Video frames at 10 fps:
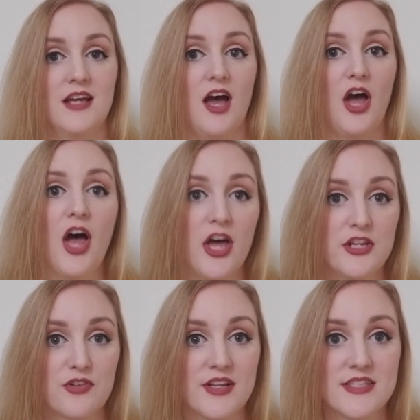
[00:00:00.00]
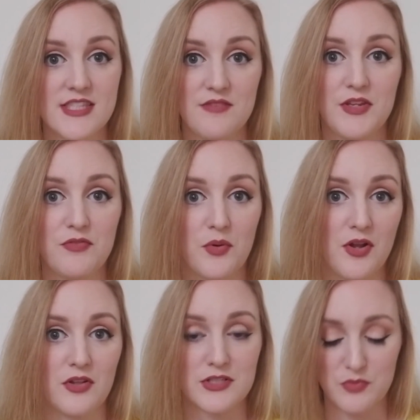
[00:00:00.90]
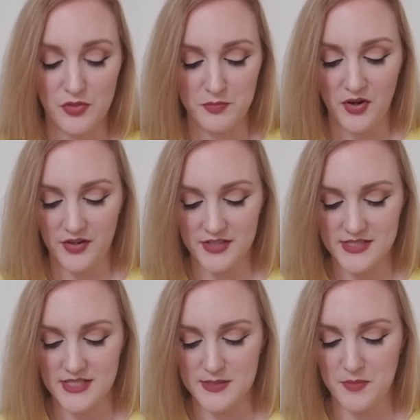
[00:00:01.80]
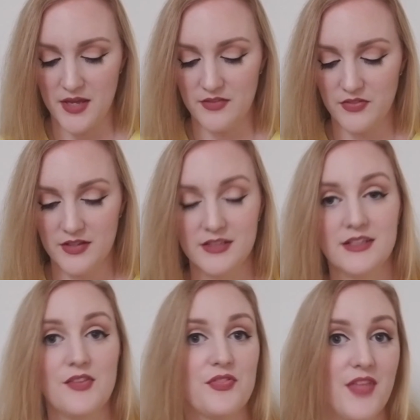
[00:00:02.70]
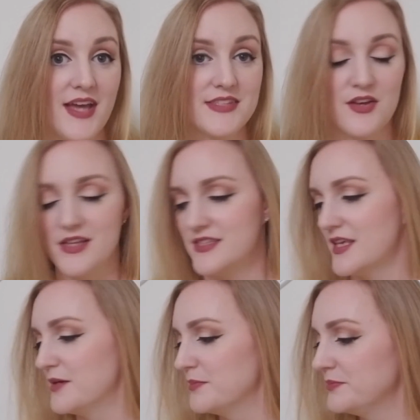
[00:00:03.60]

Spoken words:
$174 worth of products this month. That's awesome.